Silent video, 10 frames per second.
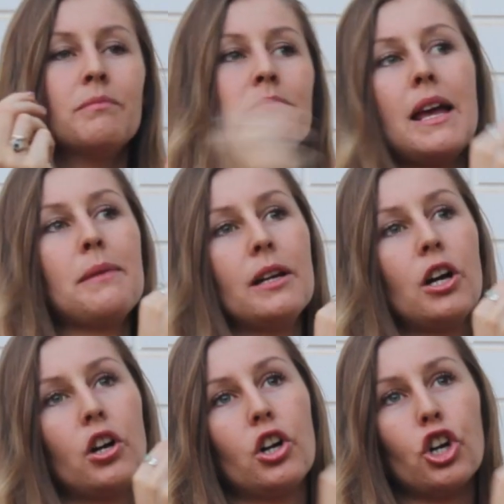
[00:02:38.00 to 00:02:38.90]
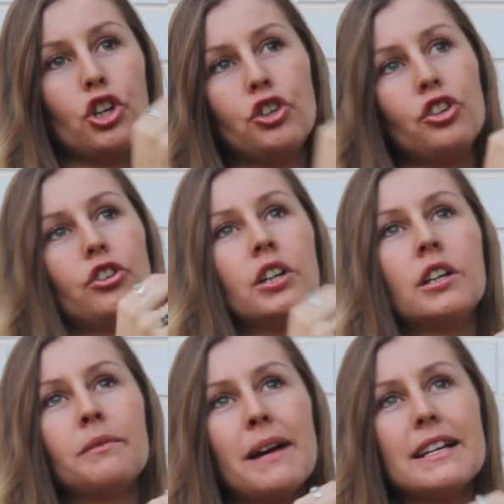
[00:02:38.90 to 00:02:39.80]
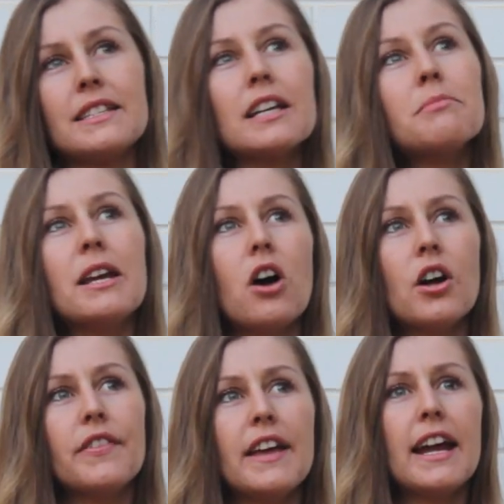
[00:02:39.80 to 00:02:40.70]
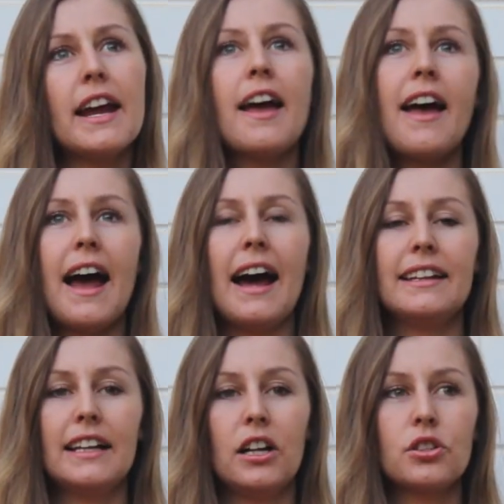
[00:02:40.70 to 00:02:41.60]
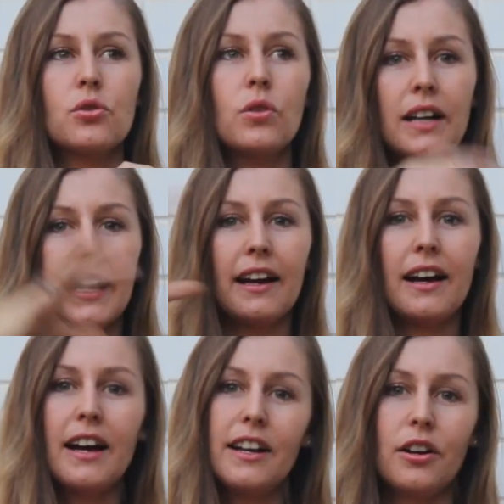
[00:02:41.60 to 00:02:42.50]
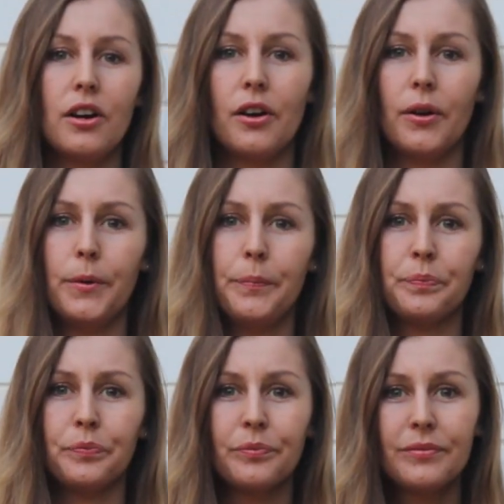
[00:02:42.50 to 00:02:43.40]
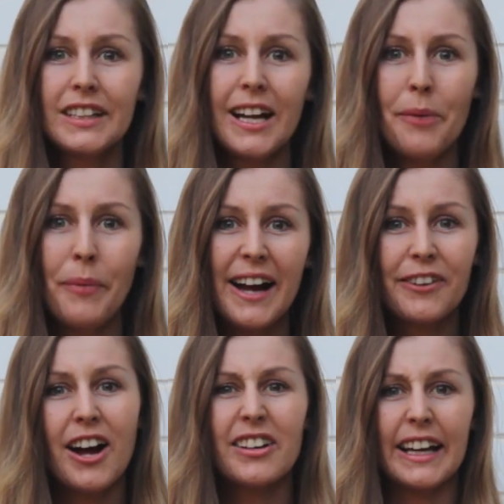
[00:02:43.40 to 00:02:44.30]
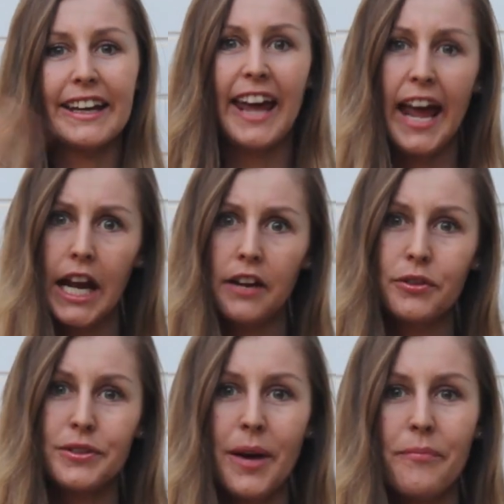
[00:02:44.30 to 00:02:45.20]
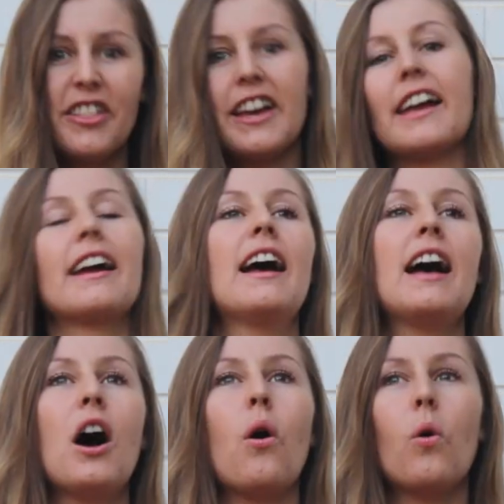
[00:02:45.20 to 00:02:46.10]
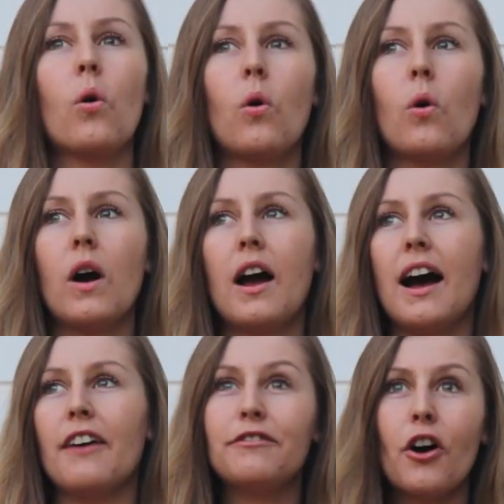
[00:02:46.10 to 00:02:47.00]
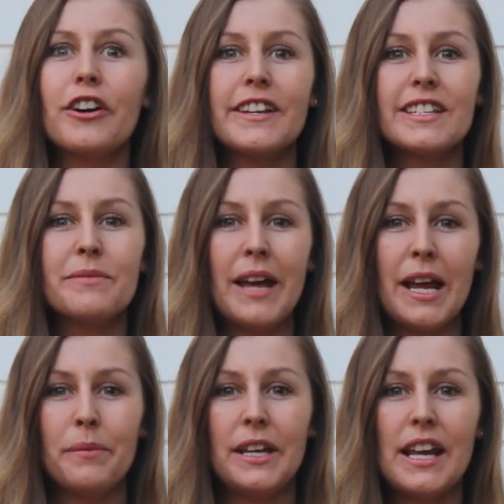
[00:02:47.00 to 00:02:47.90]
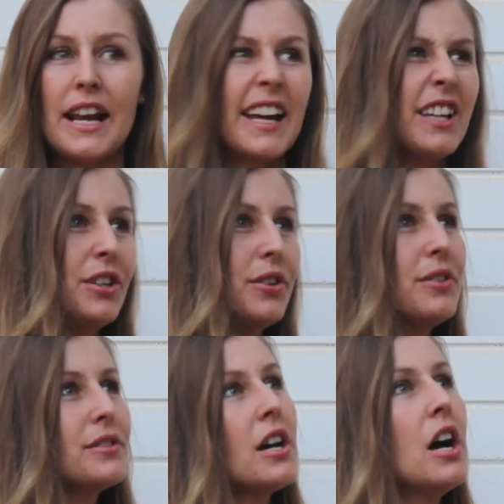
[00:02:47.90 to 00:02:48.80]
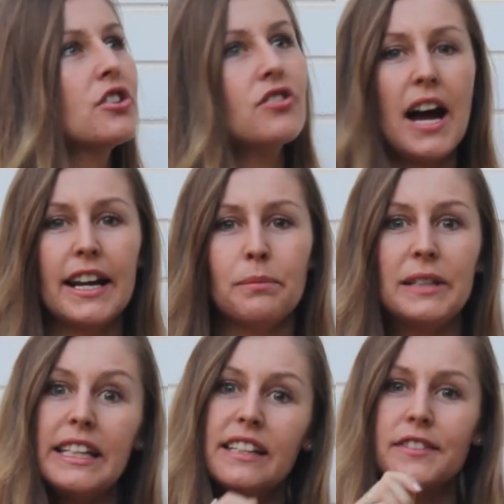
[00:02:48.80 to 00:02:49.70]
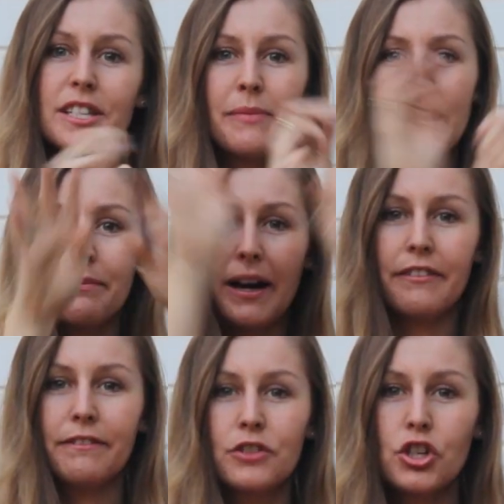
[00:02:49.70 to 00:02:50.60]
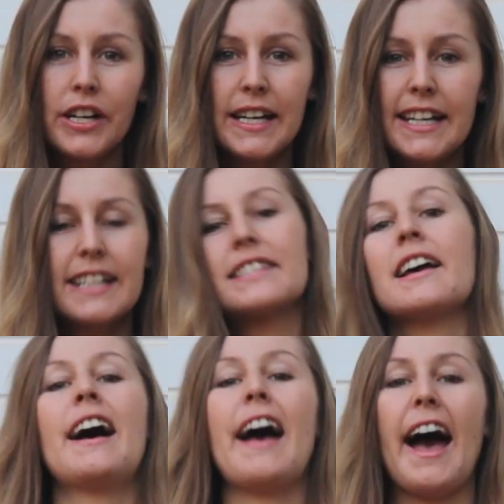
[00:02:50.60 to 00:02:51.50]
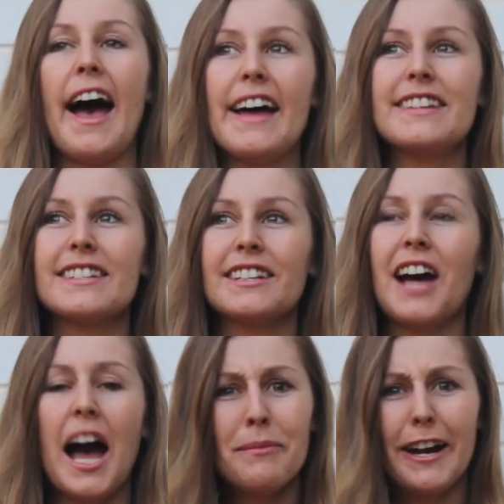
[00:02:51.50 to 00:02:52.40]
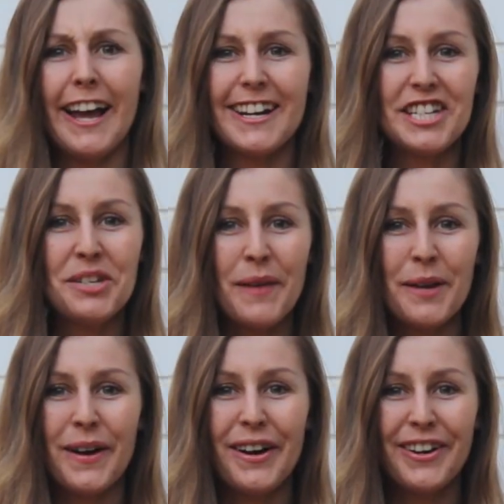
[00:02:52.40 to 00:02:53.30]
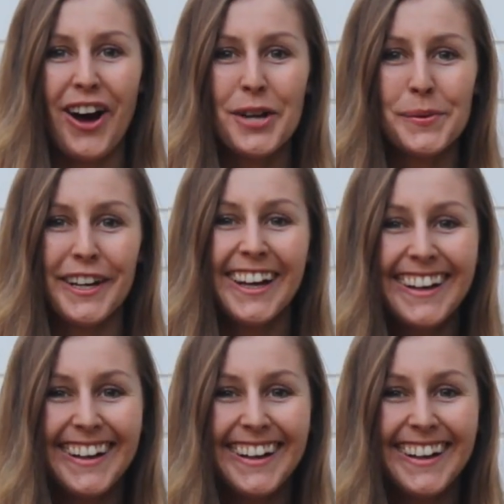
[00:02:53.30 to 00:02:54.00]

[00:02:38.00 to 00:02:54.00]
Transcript: maybe glue my stickmen on there, and then I'll draw like a background, like a cave or something, or a forest maybe, and I can use dried up leaves to make my trees, and I might actually make my own artwork.